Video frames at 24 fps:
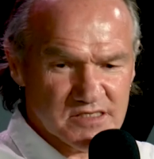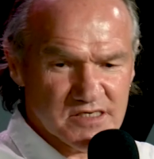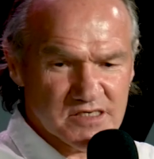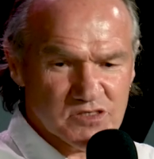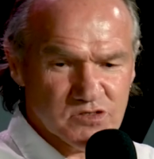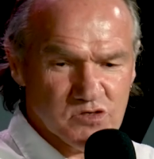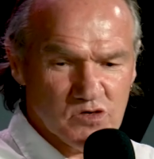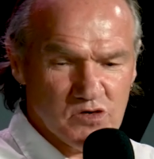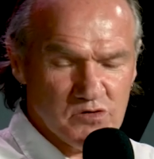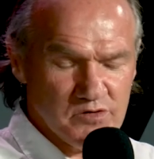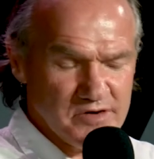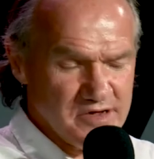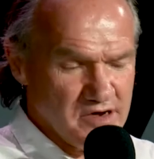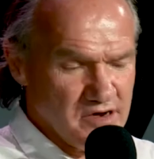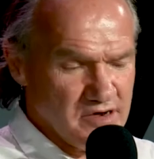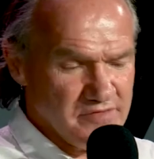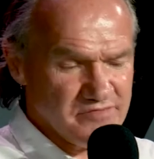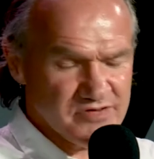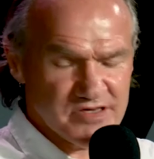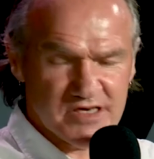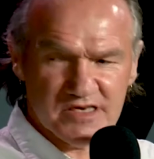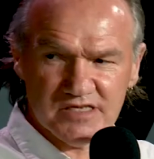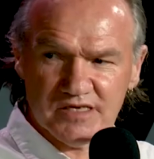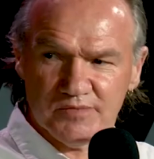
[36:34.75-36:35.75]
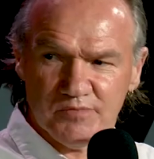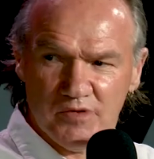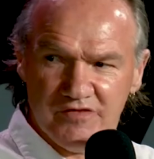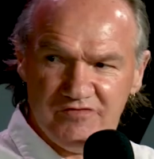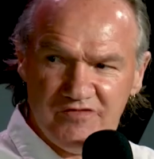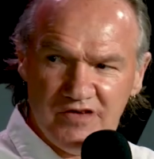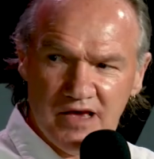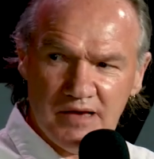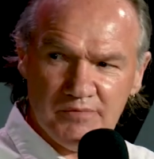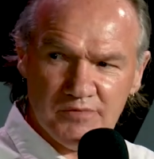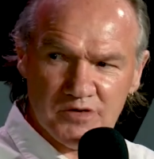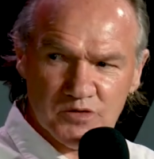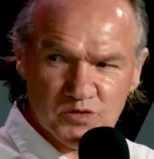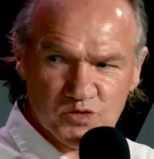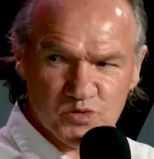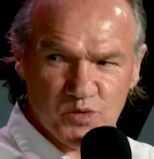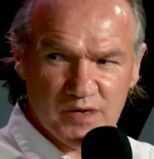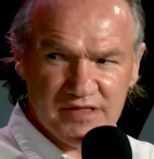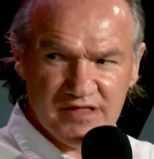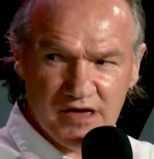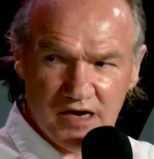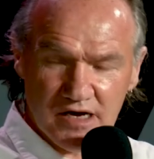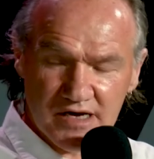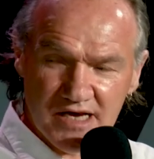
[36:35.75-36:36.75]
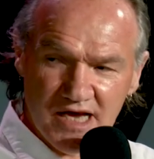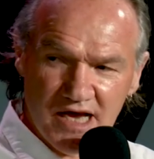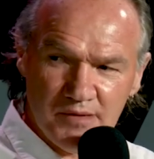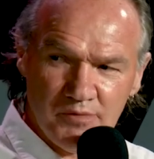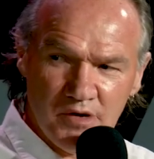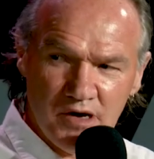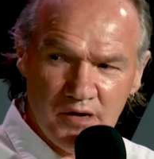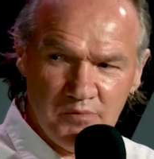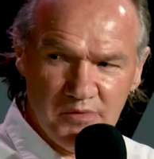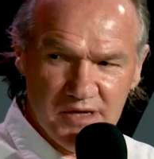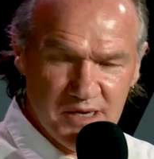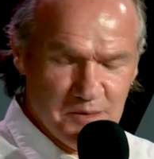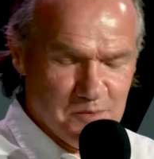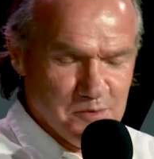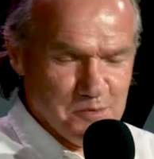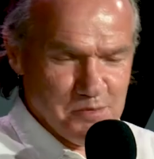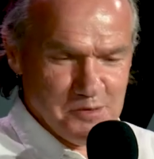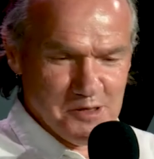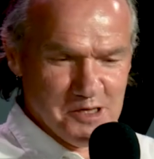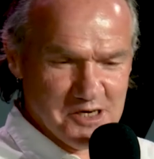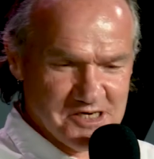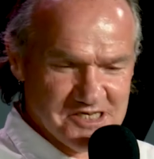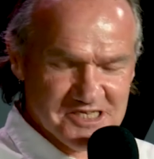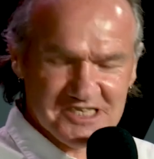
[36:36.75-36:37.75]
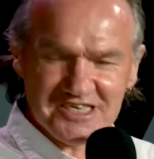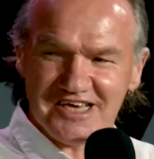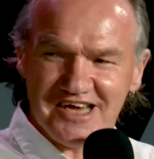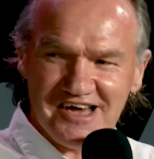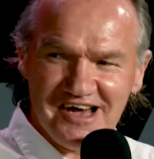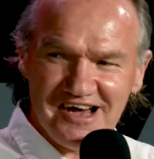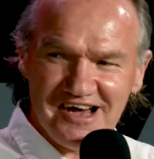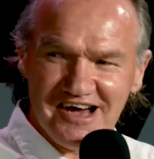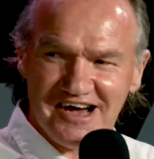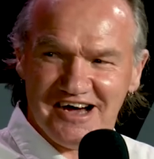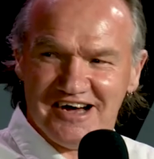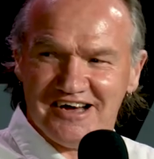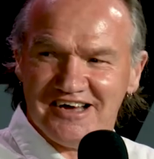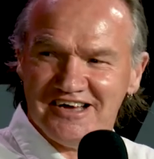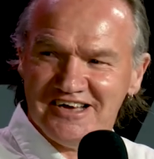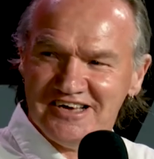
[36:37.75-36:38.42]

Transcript: disloyalty I ever did to my family was one day I came home in a police car